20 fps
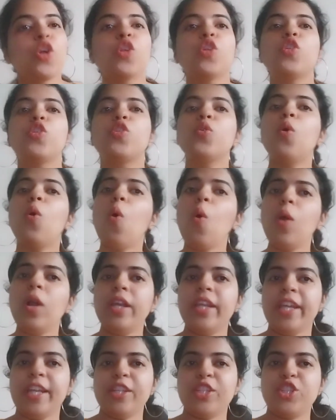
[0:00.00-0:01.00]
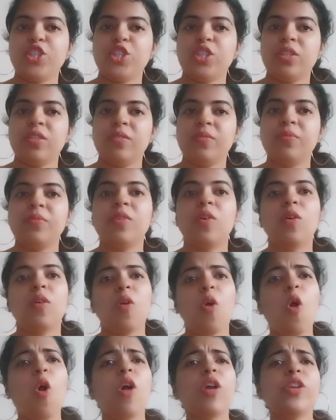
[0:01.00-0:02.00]
to old age,
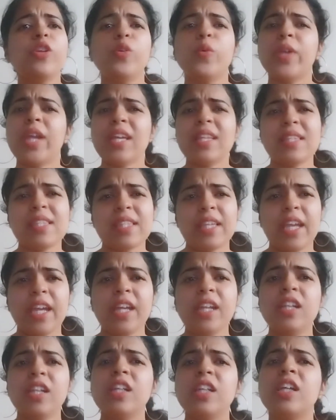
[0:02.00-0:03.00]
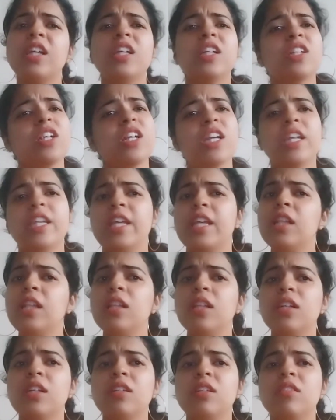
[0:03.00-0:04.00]
or you can say till
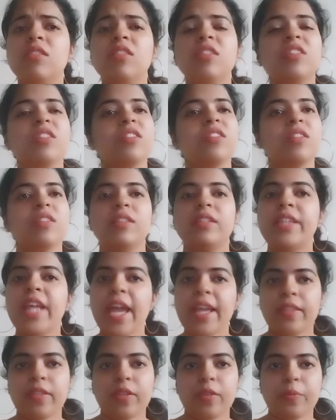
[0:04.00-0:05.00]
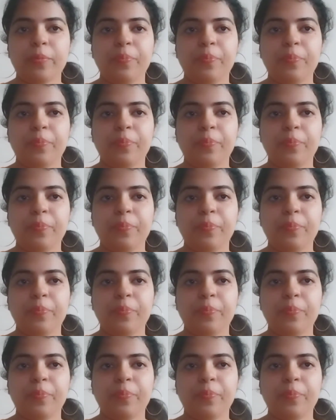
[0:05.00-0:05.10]
death.